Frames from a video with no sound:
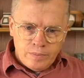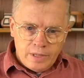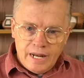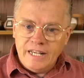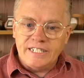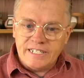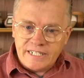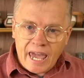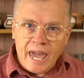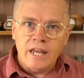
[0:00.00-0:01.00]
any
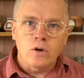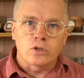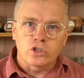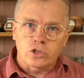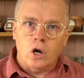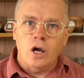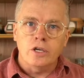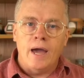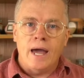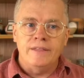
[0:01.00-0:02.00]
sand or straw you
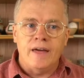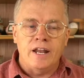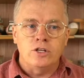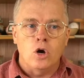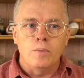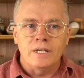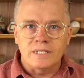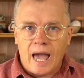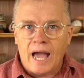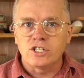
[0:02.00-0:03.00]
add to that Adobe is
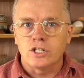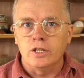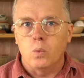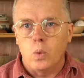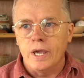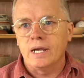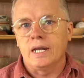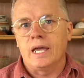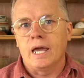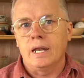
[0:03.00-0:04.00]
actually
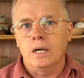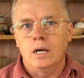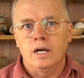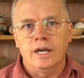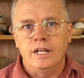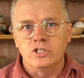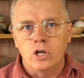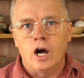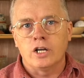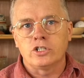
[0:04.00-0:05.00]
weakening it. Uh, it is
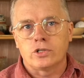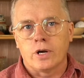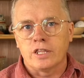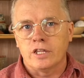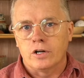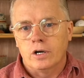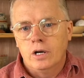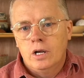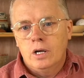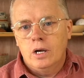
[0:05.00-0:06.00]
not a strengthener,
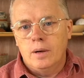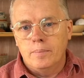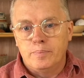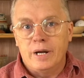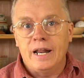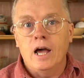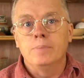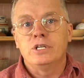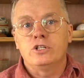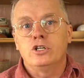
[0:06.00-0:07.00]
uh, but it
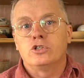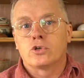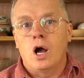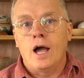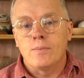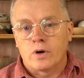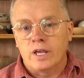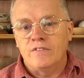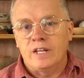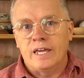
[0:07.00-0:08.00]
helps it to dry more
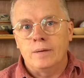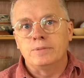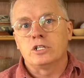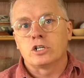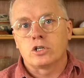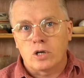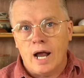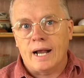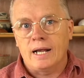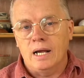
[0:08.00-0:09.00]
evenly, helps it to
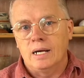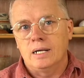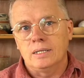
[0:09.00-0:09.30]
crack uh,